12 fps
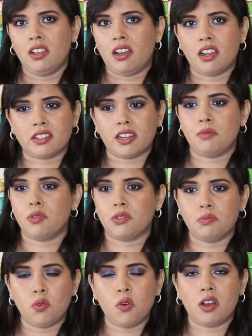
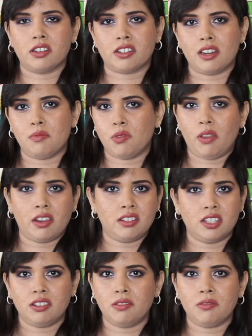and more Hada Labo and,
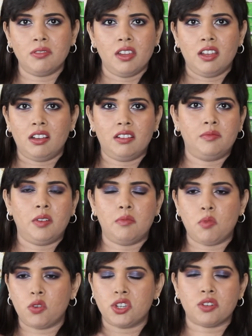you know, a
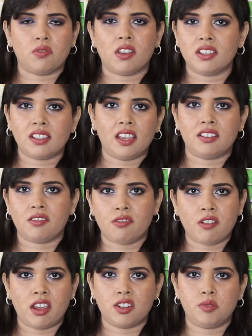moisturizer and
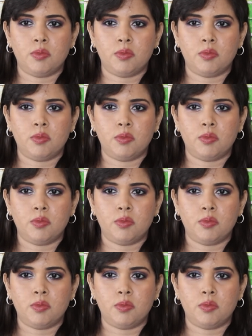crash.